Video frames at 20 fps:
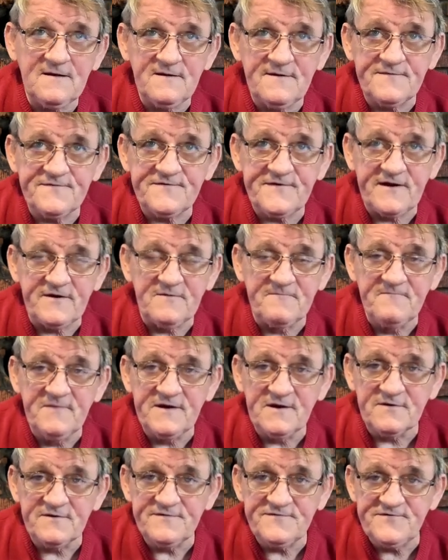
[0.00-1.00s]
let's say the
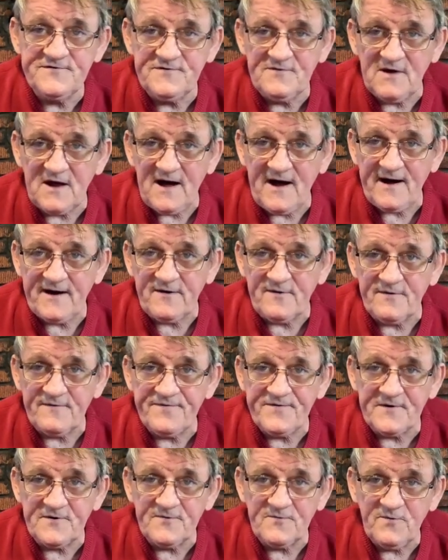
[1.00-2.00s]
middle of July
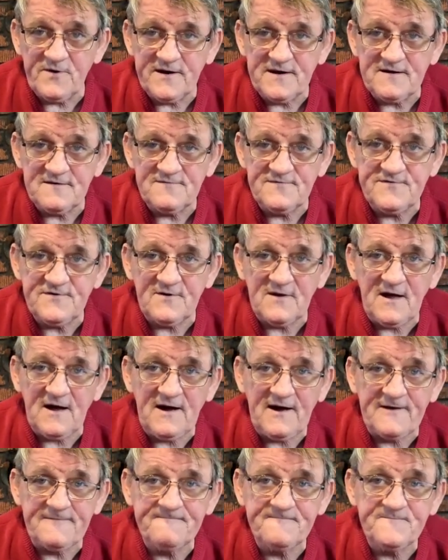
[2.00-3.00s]
or 3rd week in
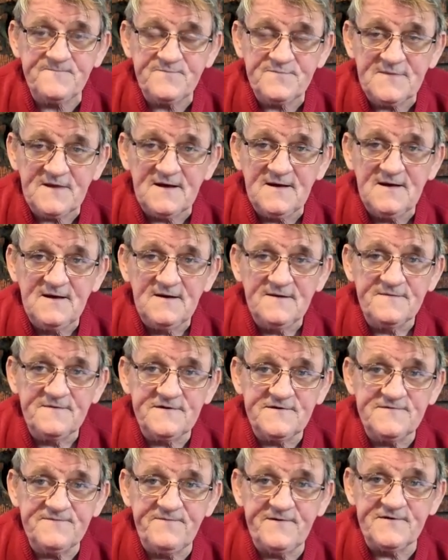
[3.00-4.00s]
July.
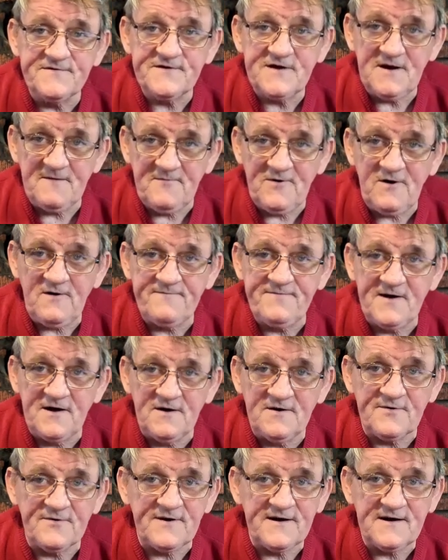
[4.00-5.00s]
These fish come off
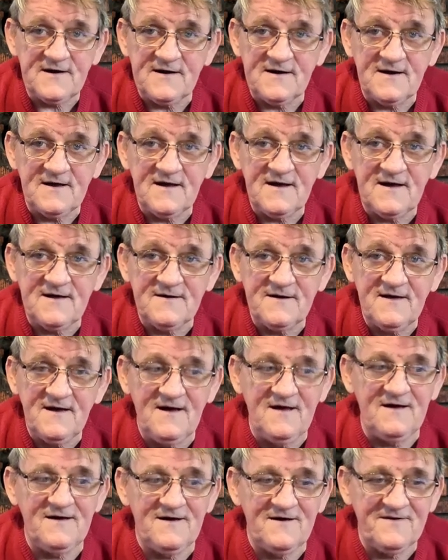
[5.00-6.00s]
hungry, and
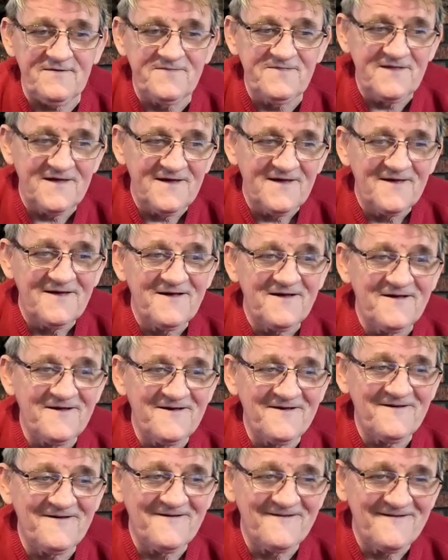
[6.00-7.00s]
I
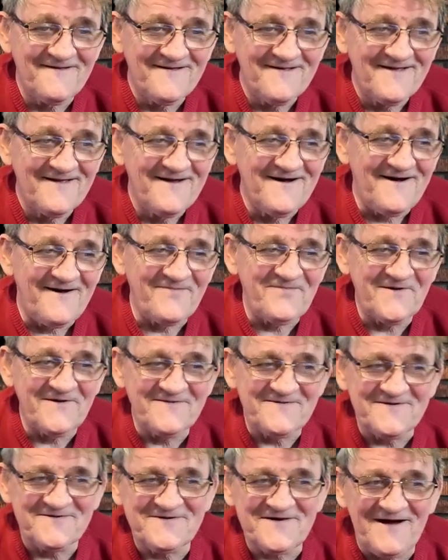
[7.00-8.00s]

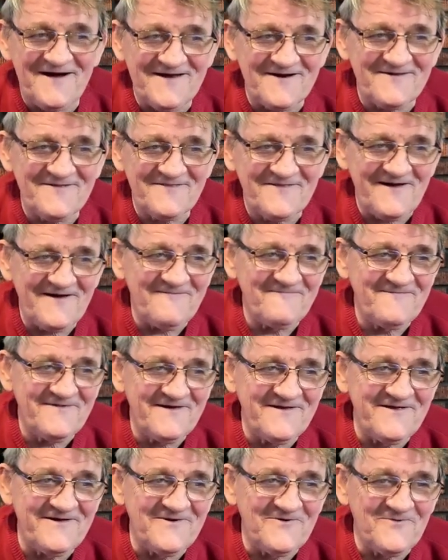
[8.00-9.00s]
think the title of that
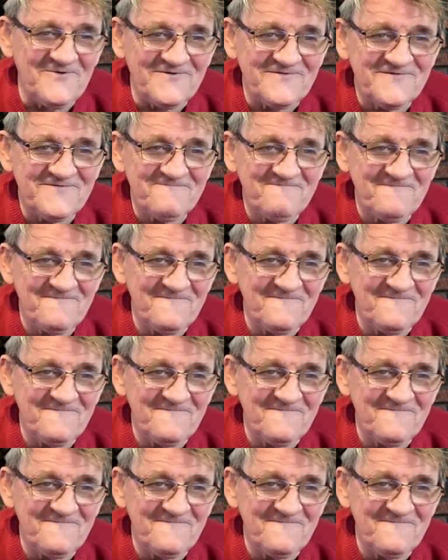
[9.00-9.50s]
video was